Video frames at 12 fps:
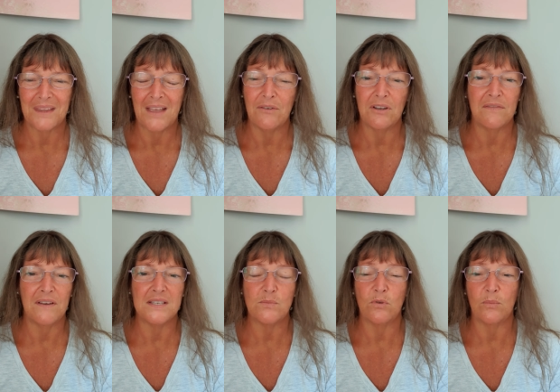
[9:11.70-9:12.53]
Having a
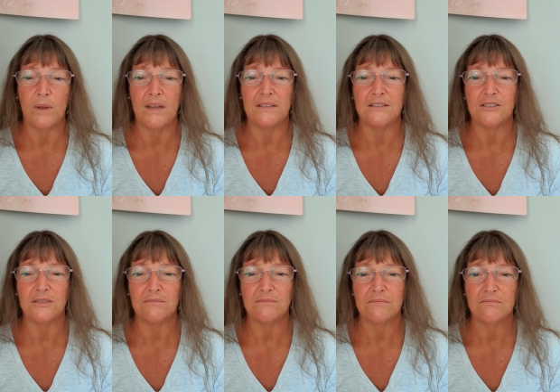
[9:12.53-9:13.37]
Facebook page,
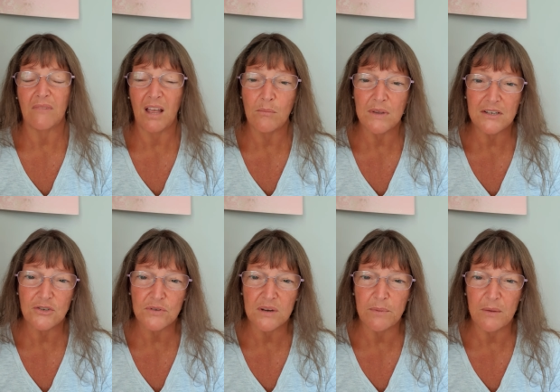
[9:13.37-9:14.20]
a
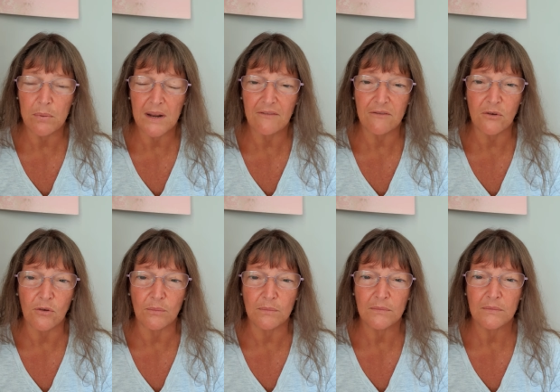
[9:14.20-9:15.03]
ministry, a big
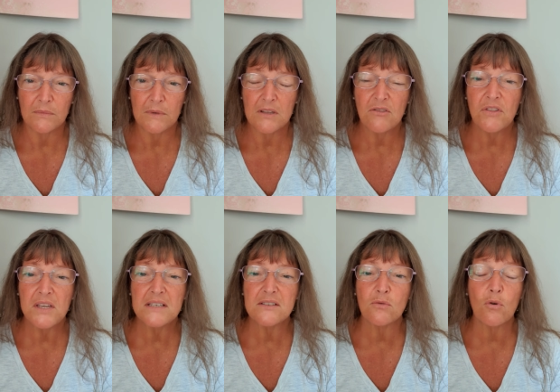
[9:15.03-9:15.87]
platform.
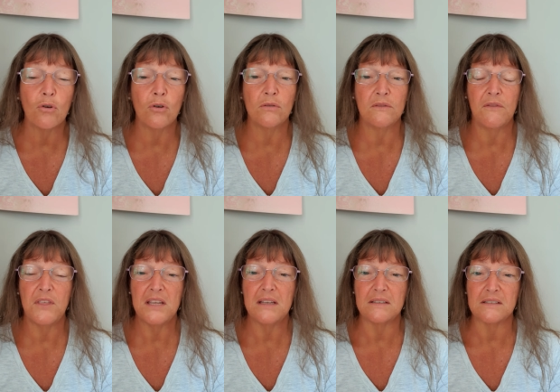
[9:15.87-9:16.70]
These are all good
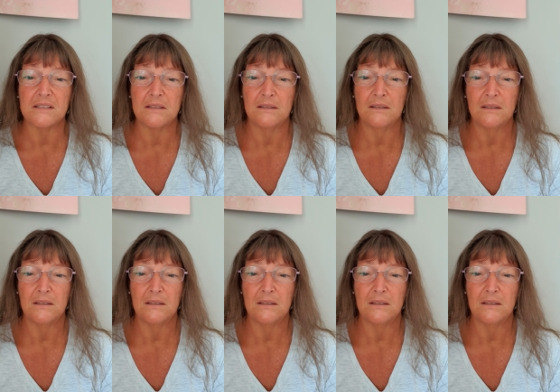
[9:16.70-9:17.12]
things